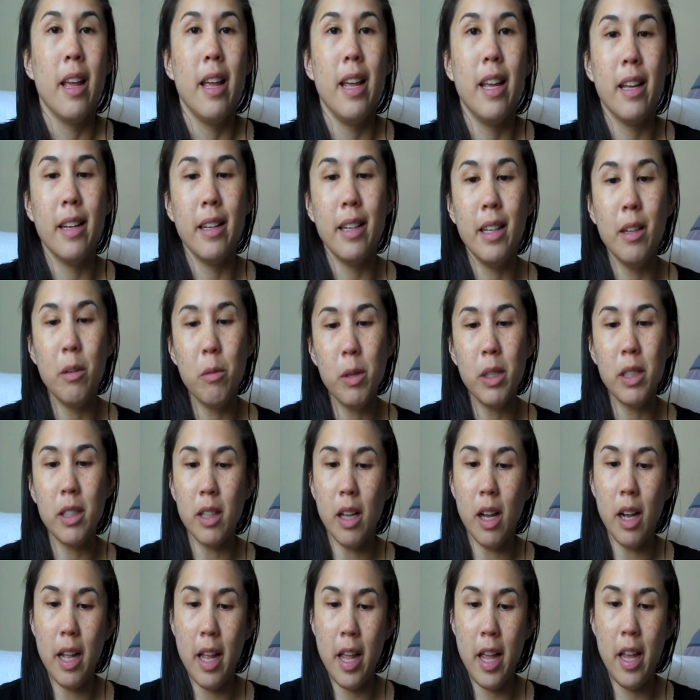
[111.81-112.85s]
And it was
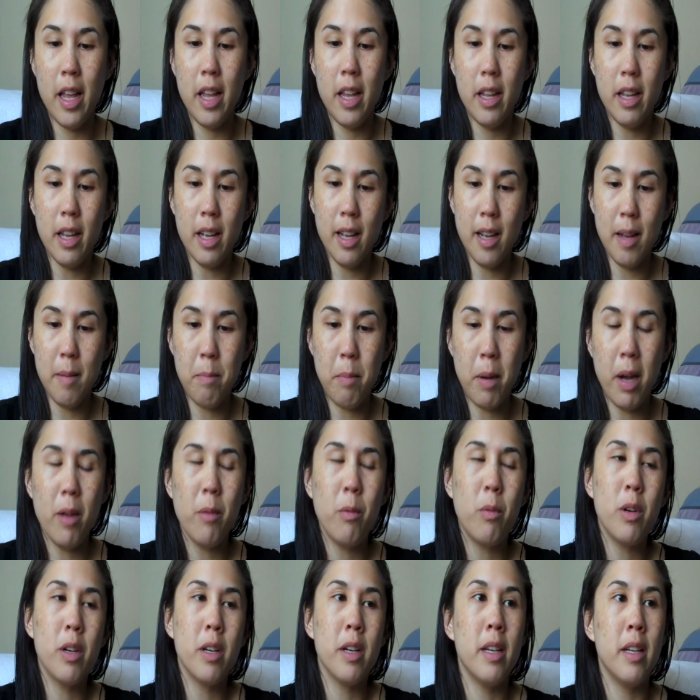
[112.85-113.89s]
a buy
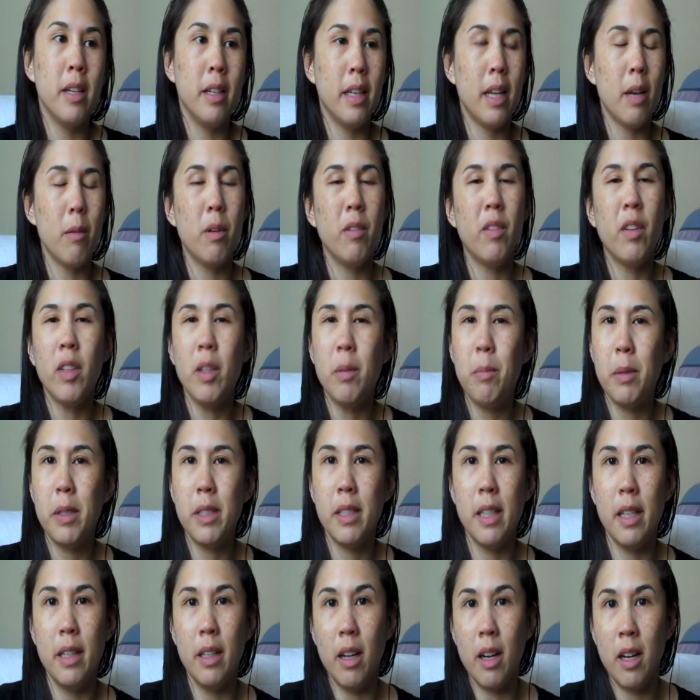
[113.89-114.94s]
one, get one
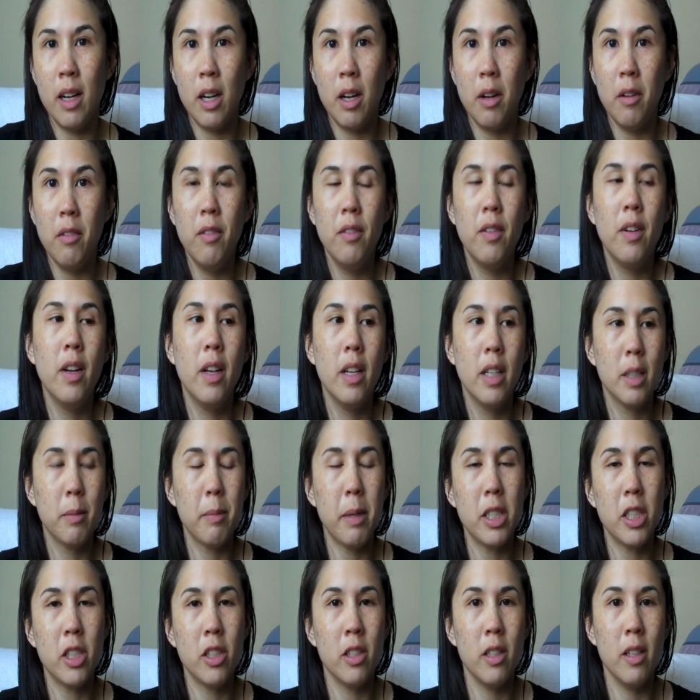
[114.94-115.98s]
50% off
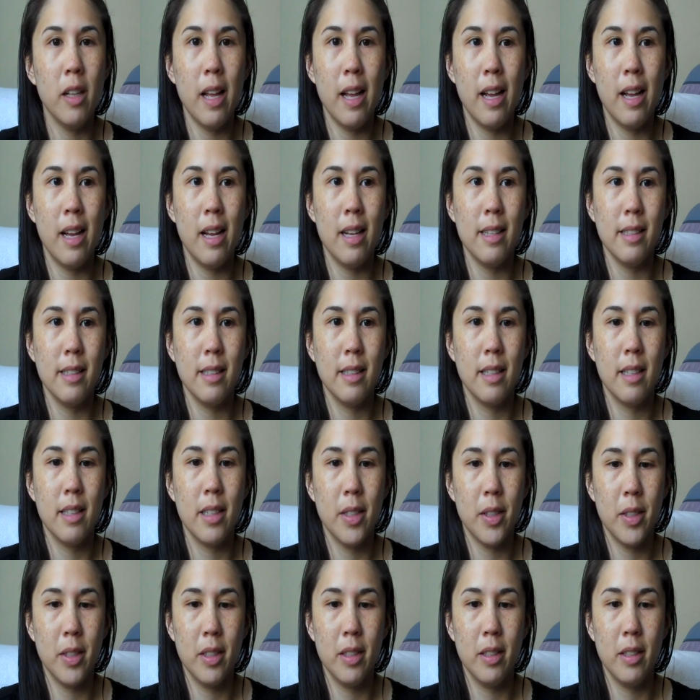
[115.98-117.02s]
special
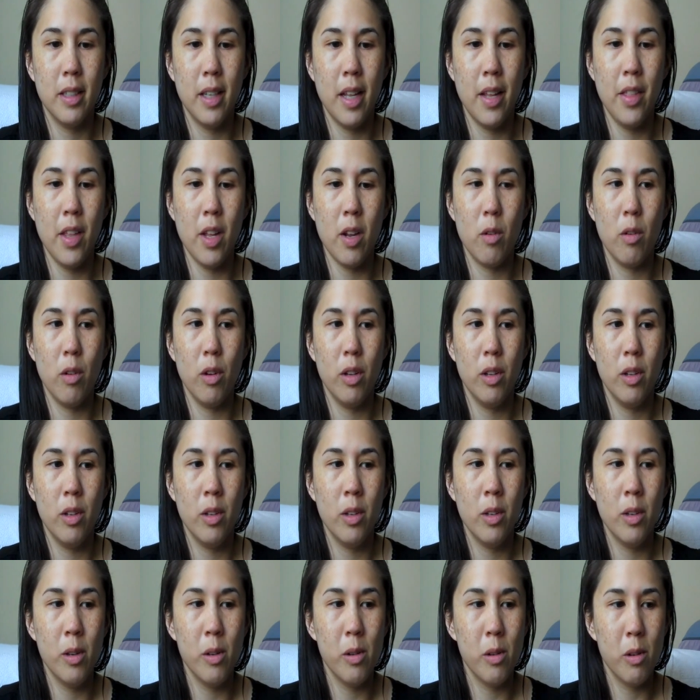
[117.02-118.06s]
at, I think,
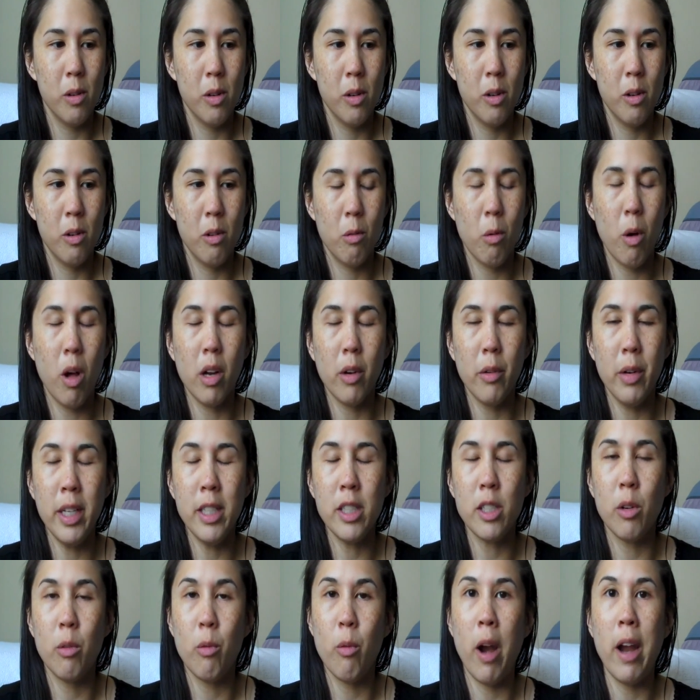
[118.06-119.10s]

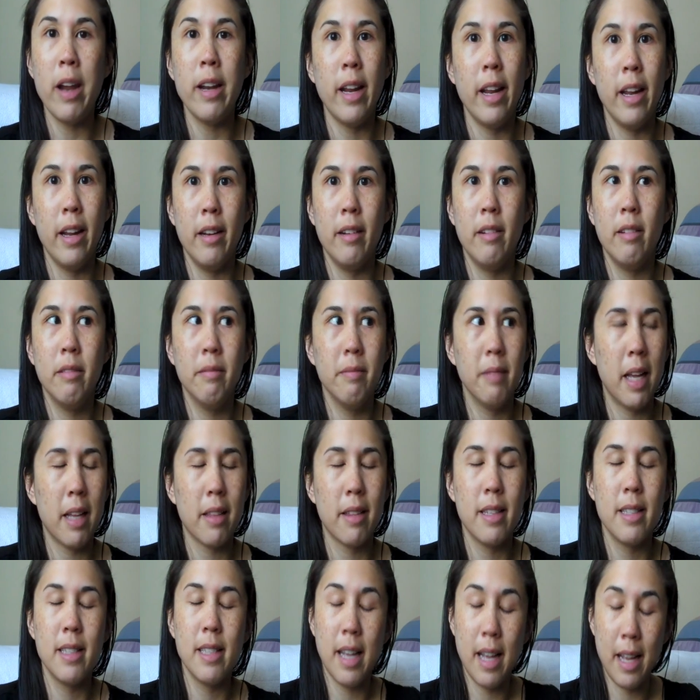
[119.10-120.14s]
Walgreens or Rite Aid
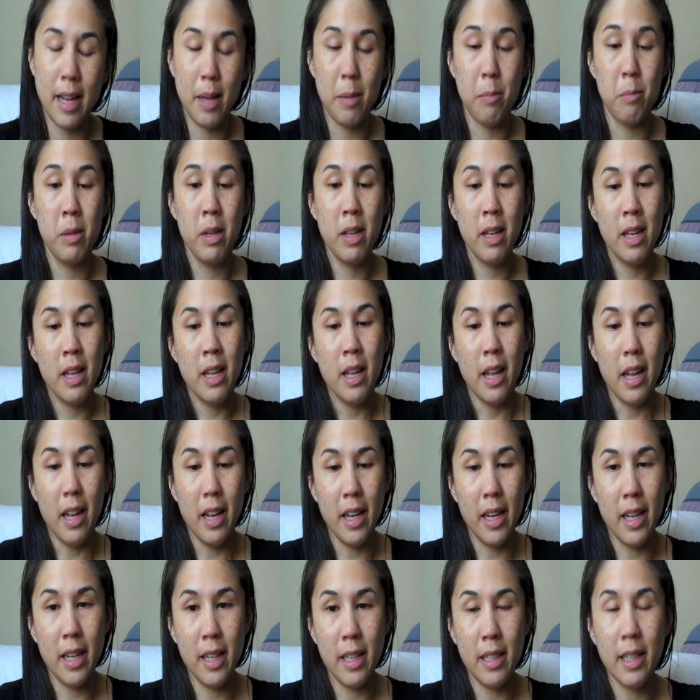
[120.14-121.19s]
at the time.
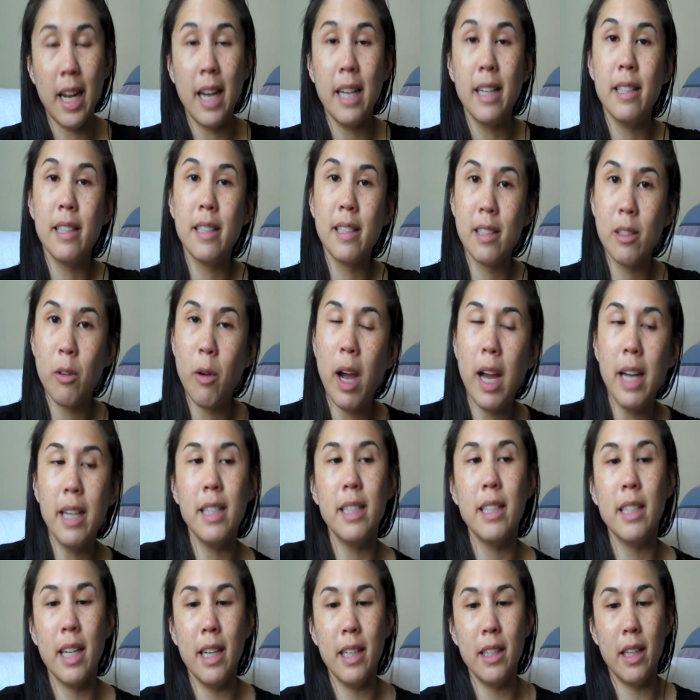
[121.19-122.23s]
And I
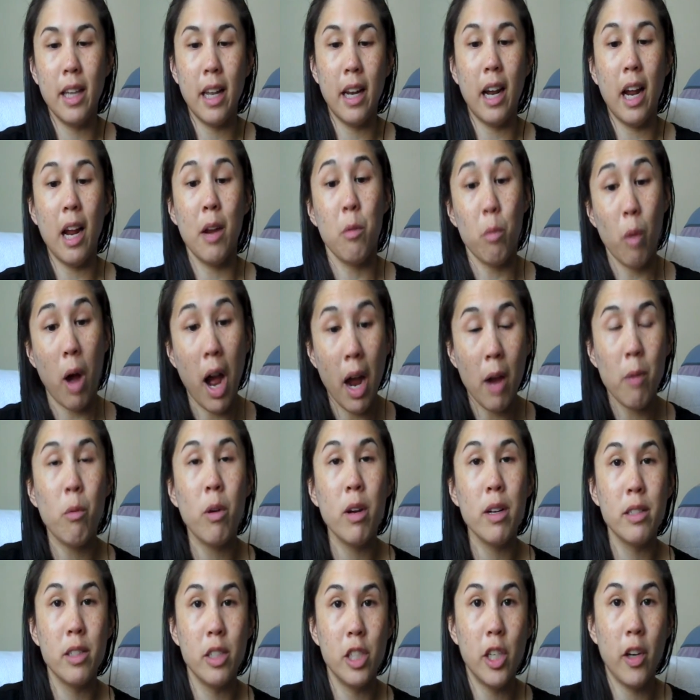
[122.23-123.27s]
decided that I
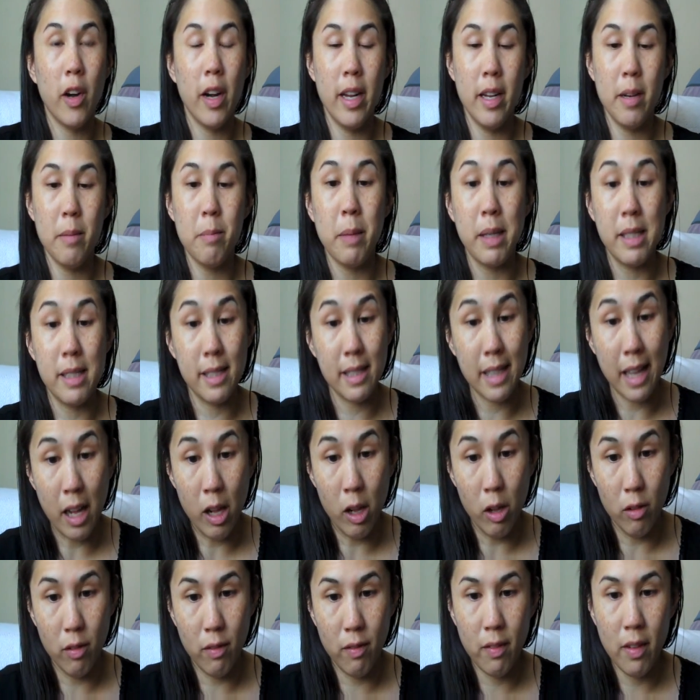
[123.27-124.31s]
wanted to try it
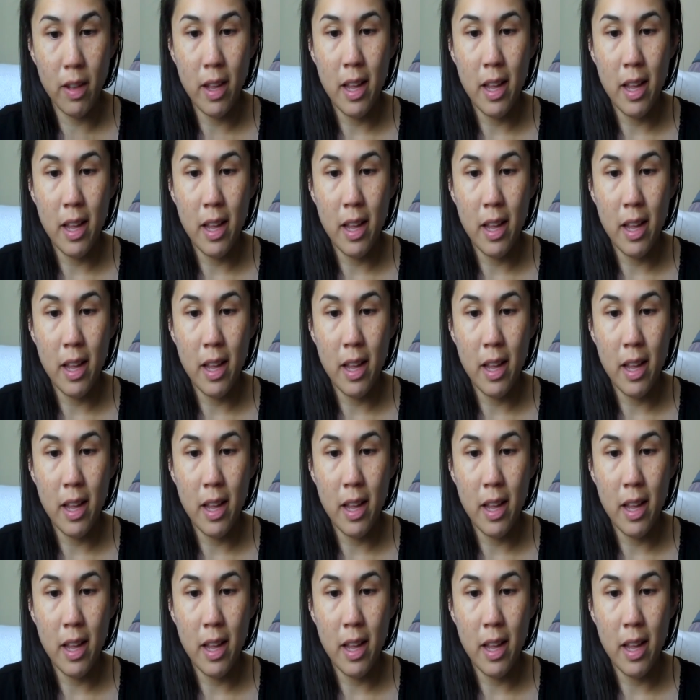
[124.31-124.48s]
myself.